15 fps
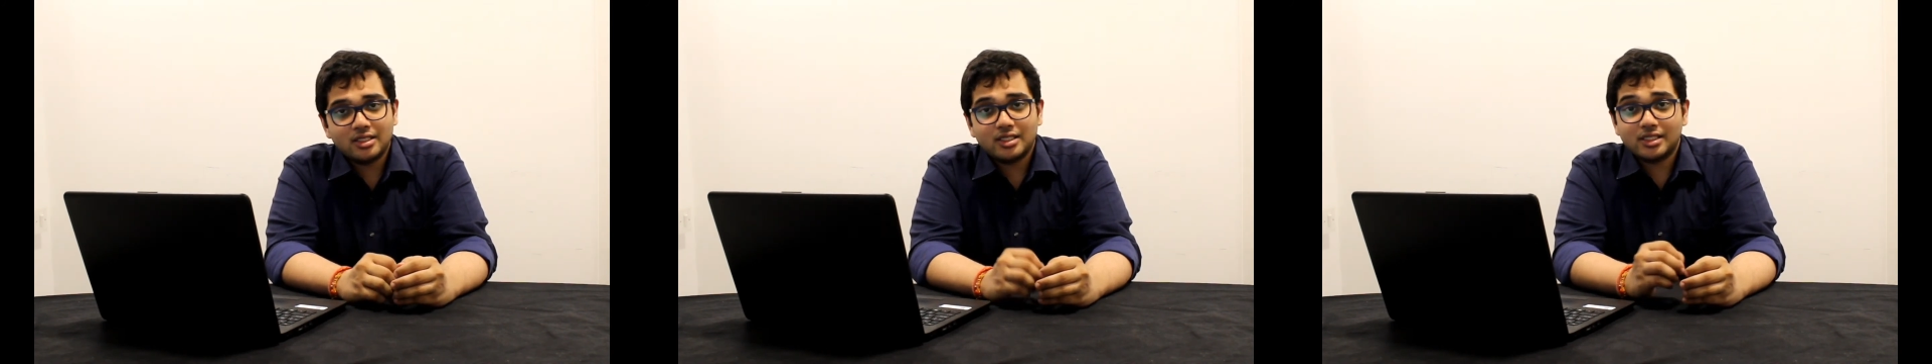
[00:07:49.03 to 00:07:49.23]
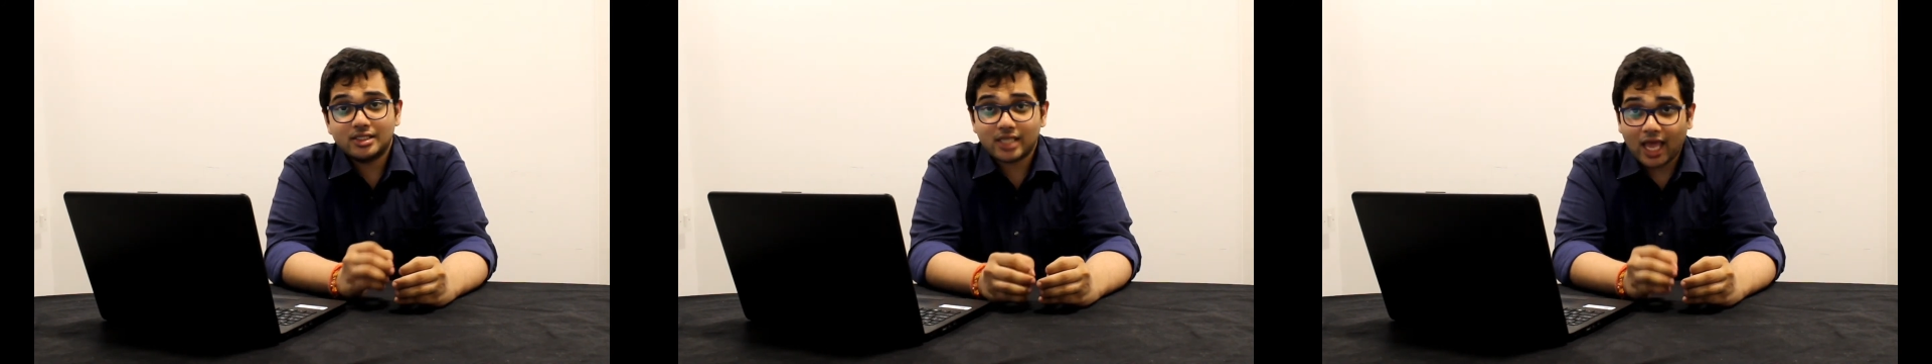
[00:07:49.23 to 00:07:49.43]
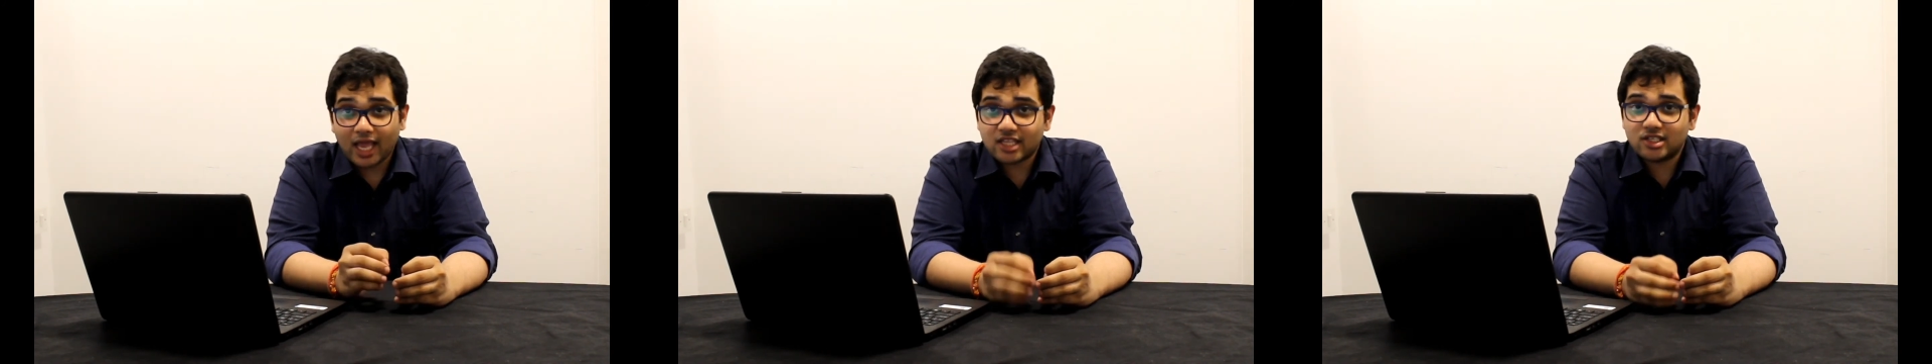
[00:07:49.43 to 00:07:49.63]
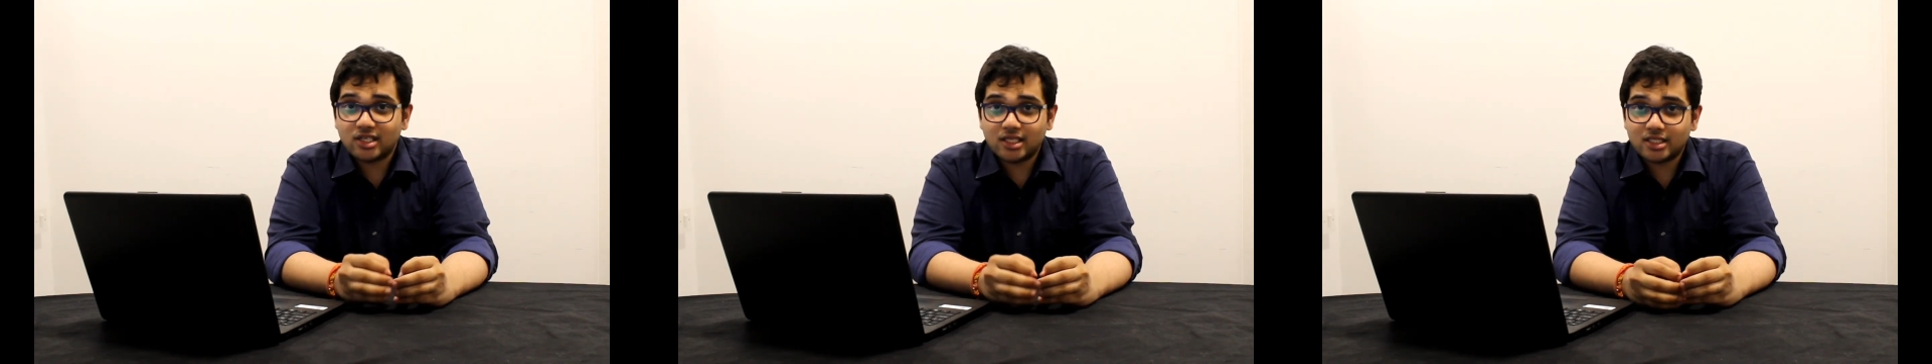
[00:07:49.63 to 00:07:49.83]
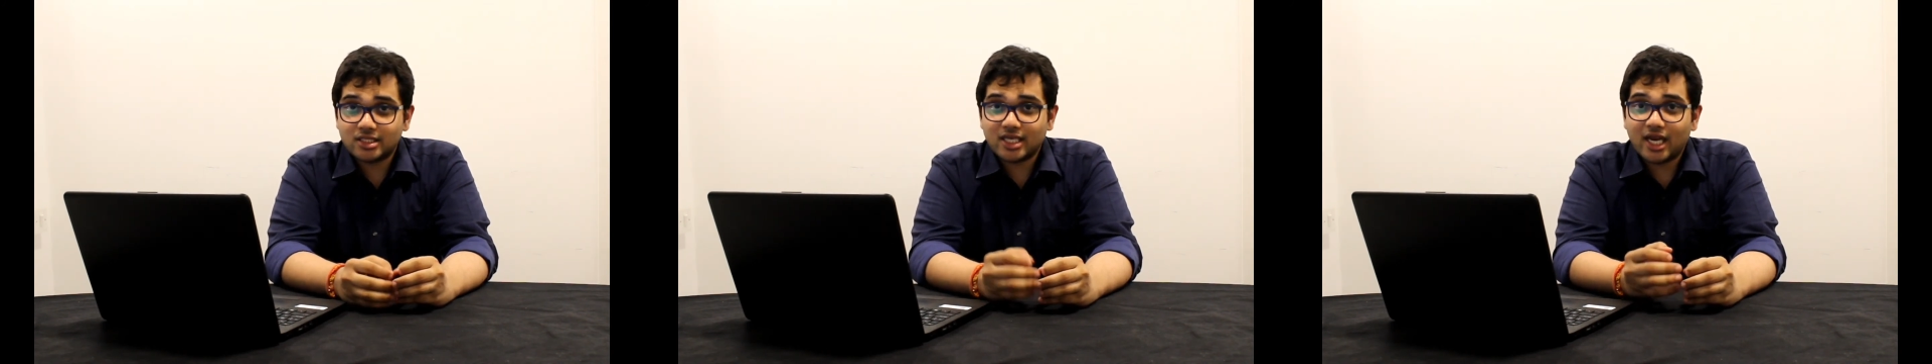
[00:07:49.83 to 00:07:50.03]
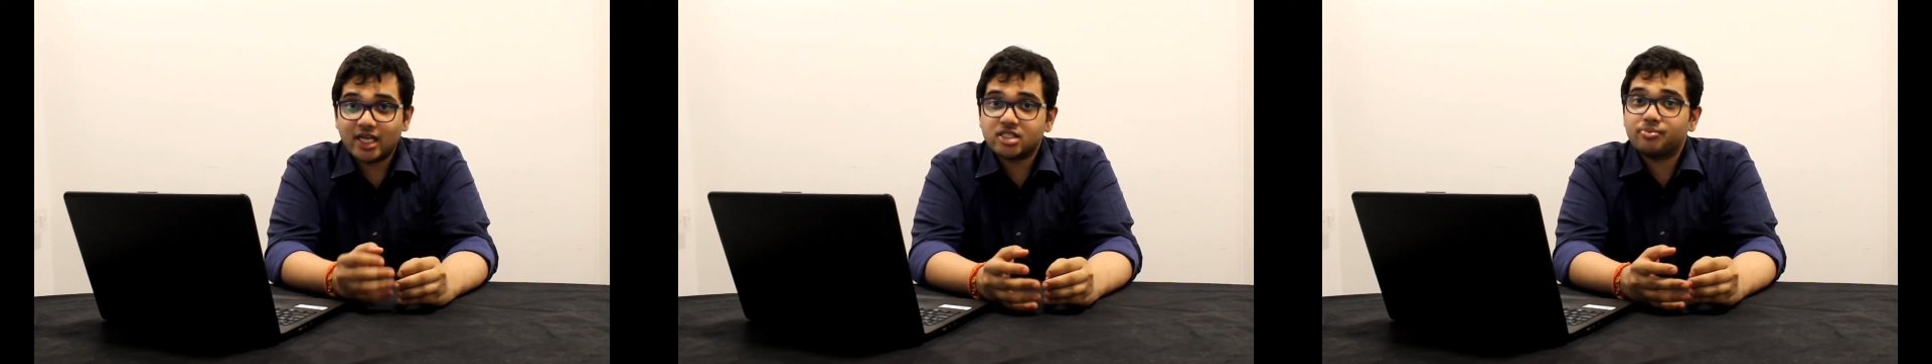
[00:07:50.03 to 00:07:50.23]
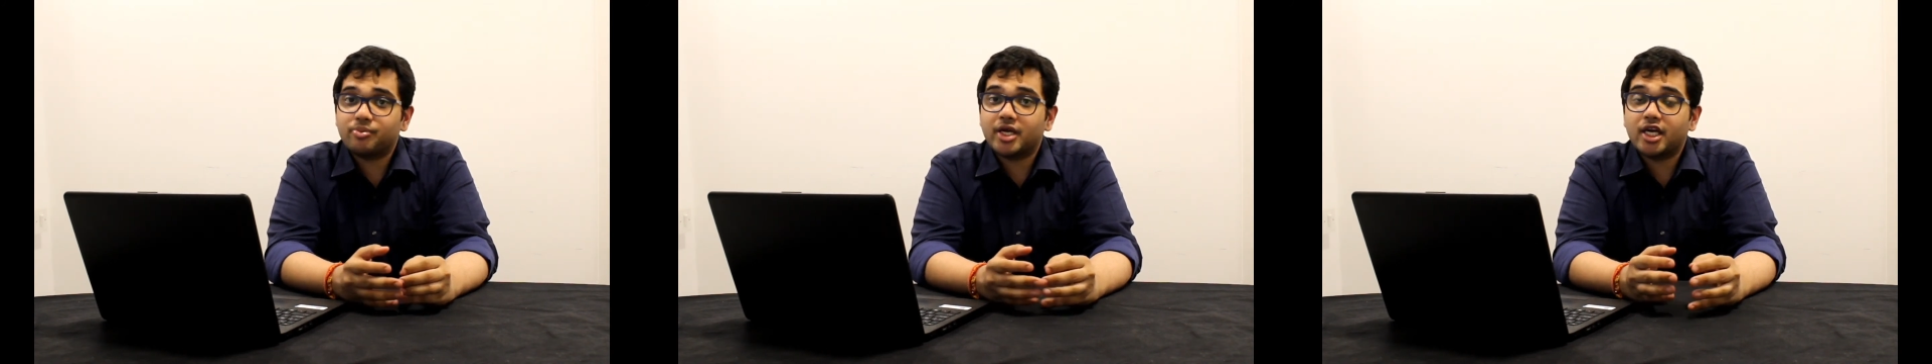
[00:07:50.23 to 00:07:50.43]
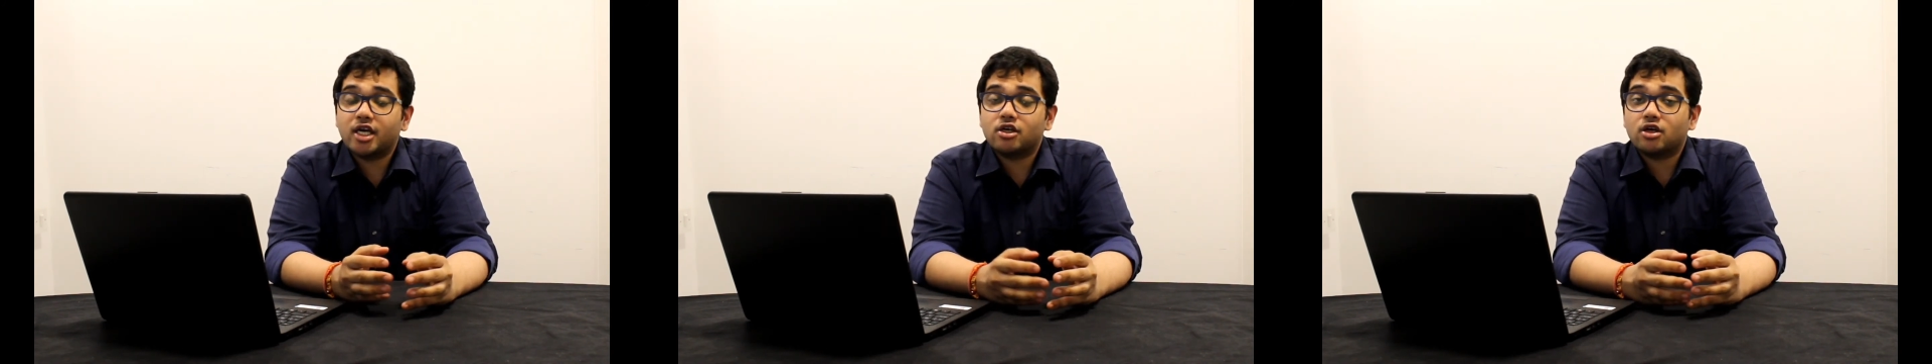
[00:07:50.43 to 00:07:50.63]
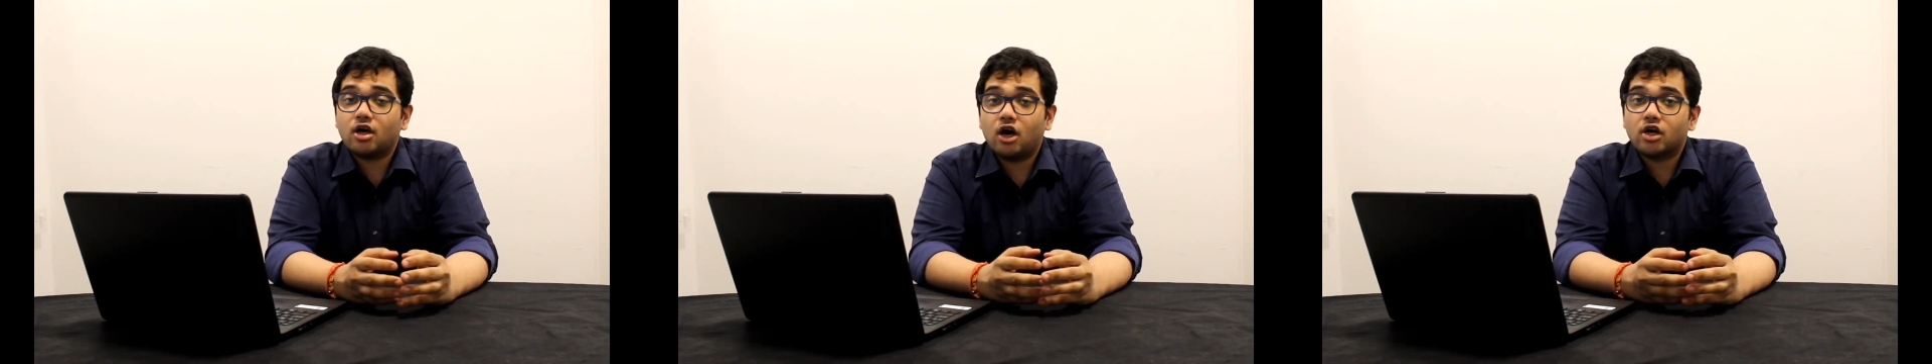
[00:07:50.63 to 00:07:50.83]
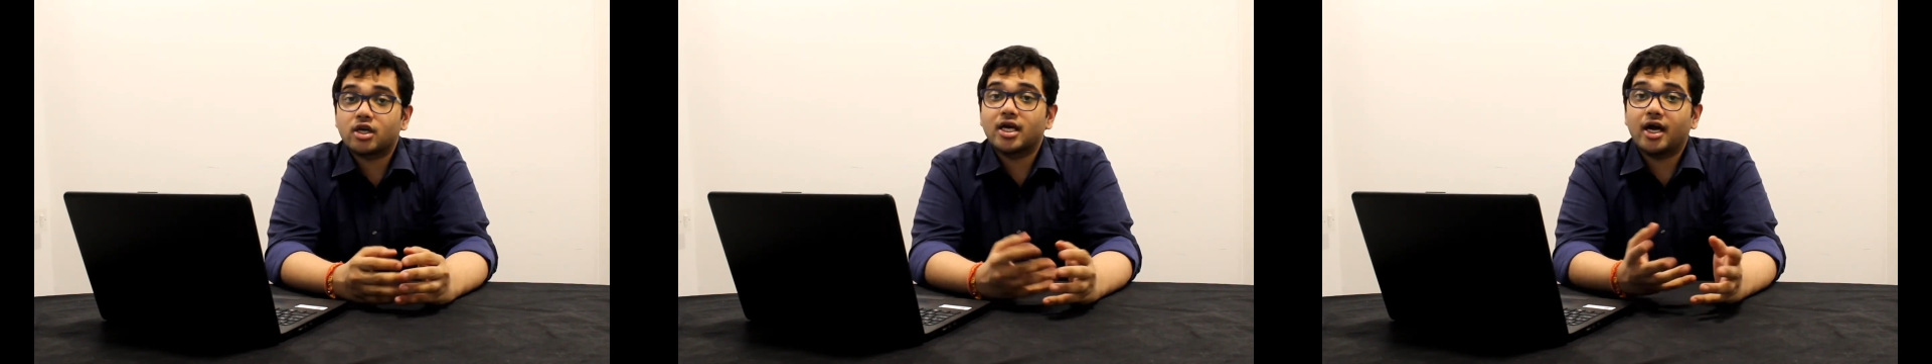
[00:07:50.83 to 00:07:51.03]
is actually the child's parent
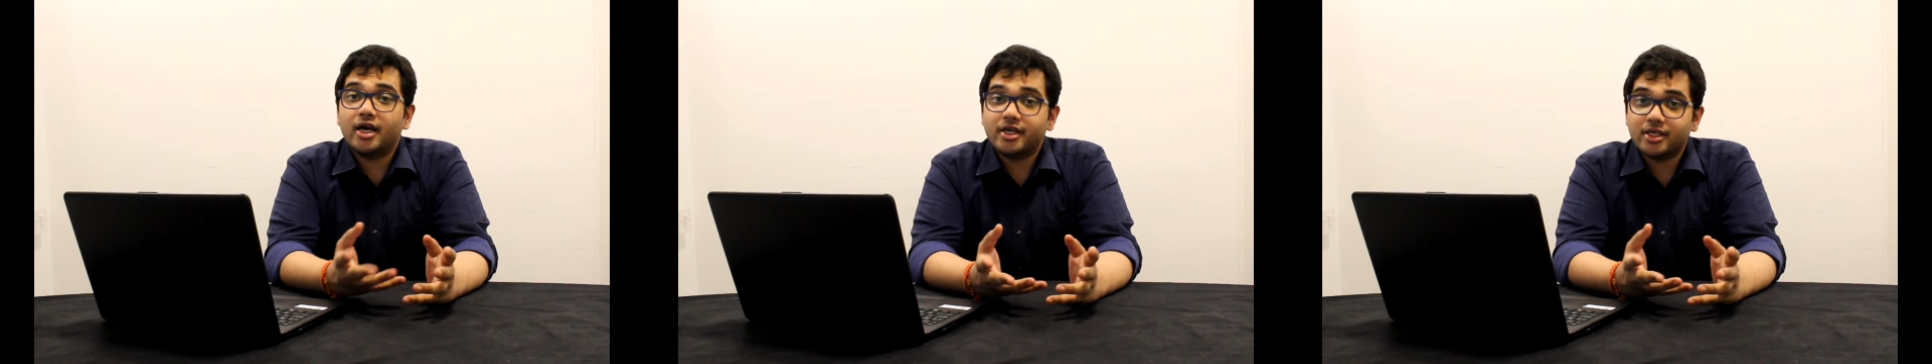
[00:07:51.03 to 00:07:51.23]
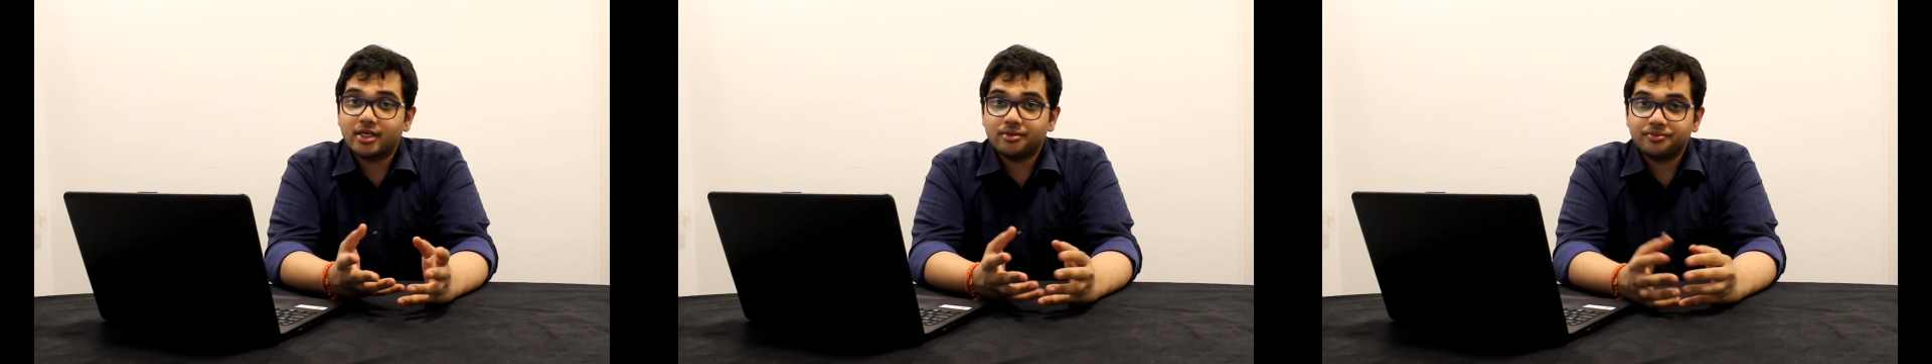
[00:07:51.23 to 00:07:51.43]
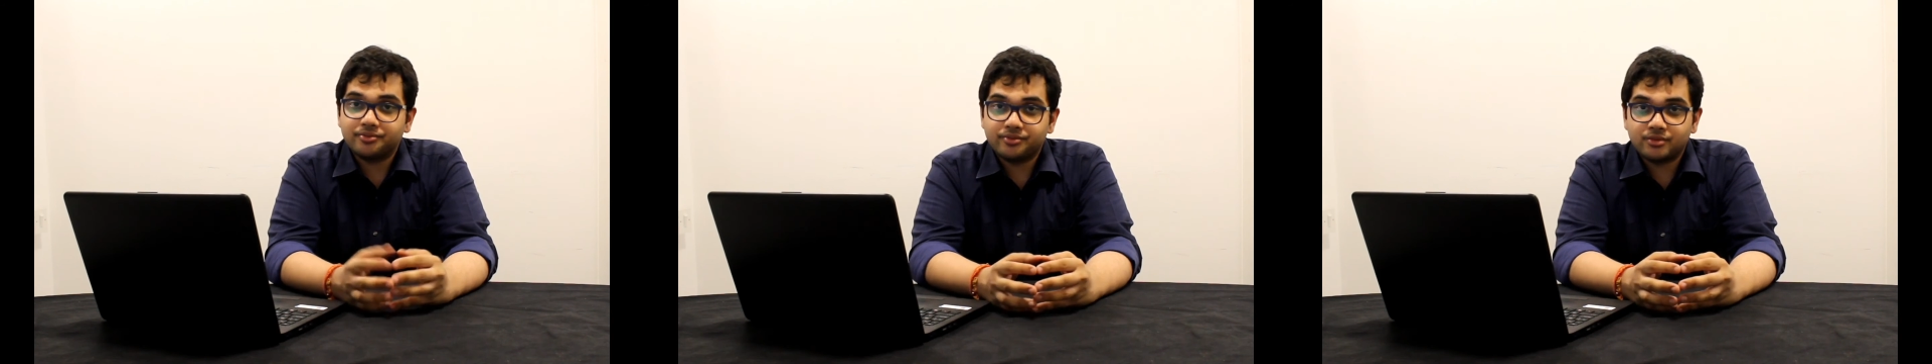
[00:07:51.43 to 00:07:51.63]
or guardian.